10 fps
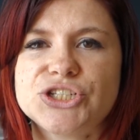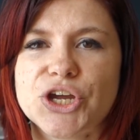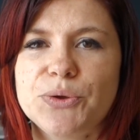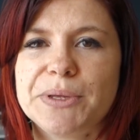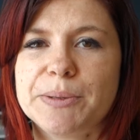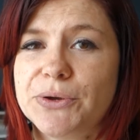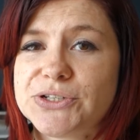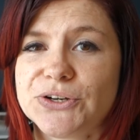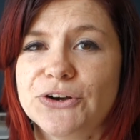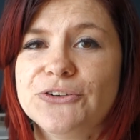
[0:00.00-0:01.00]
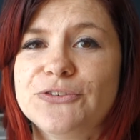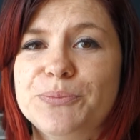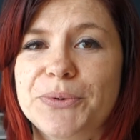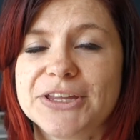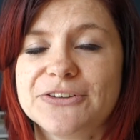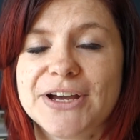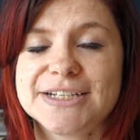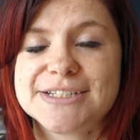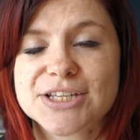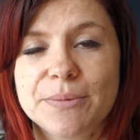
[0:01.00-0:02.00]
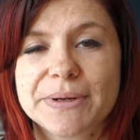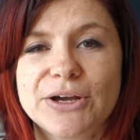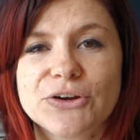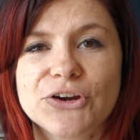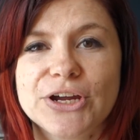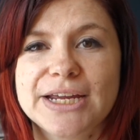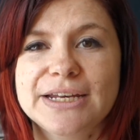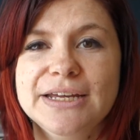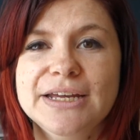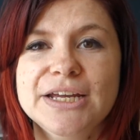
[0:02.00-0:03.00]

Don't be put off by the fact it's coming out green.